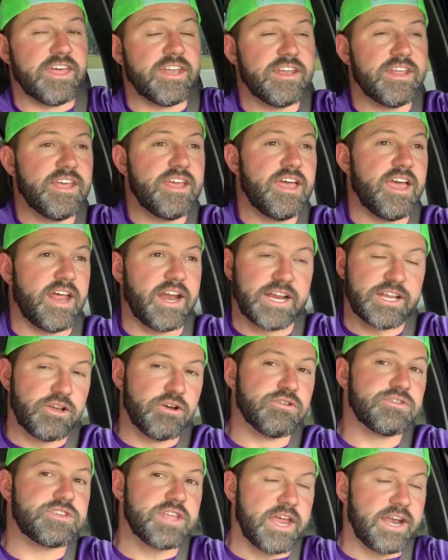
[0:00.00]
And I'd
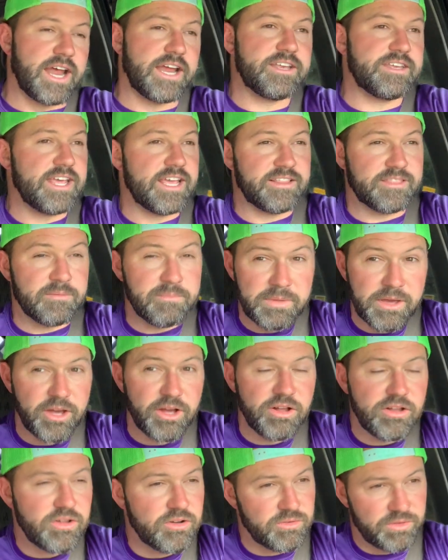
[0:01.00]
go and I'd take the
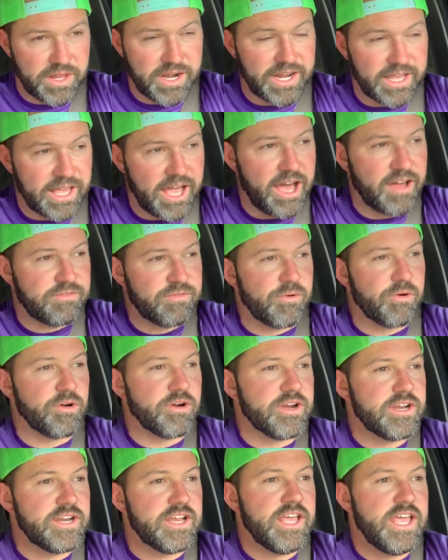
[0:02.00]
mill that I got for
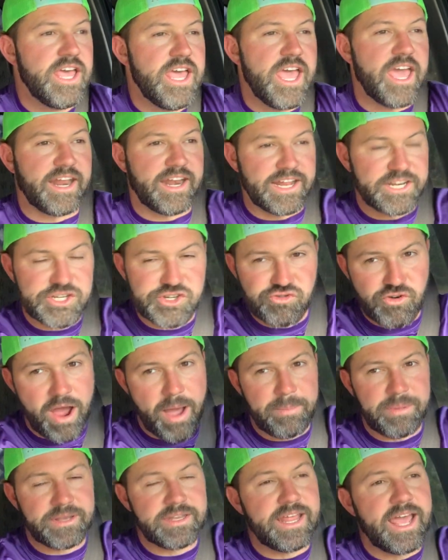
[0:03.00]
it and I'd
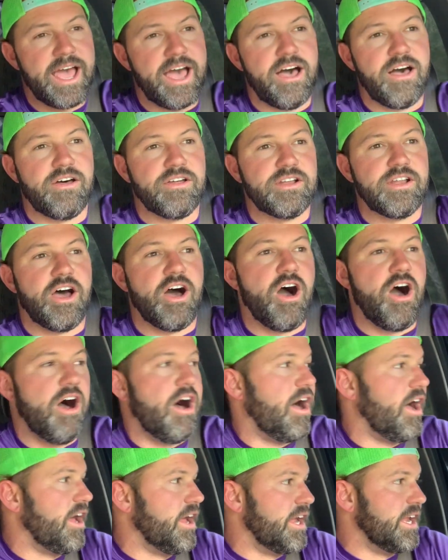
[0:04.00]
drop it down
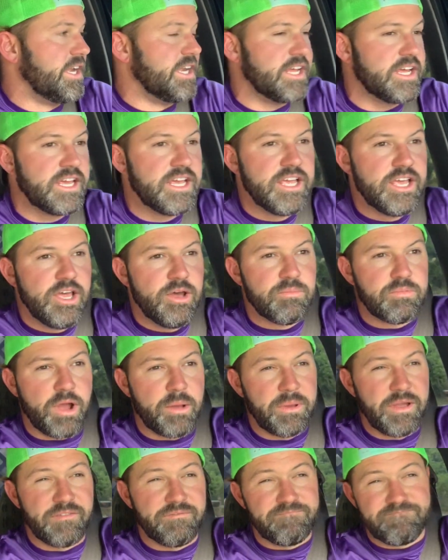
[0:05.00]
on
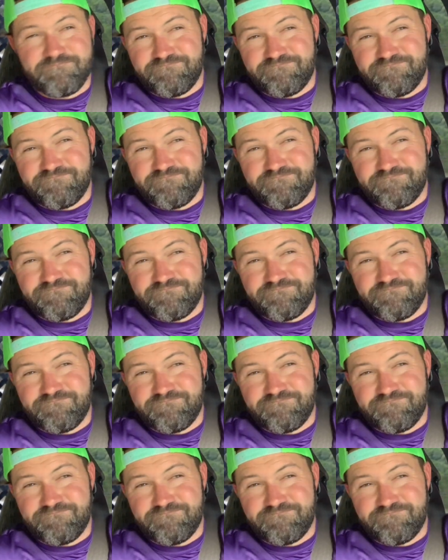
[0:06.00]
probably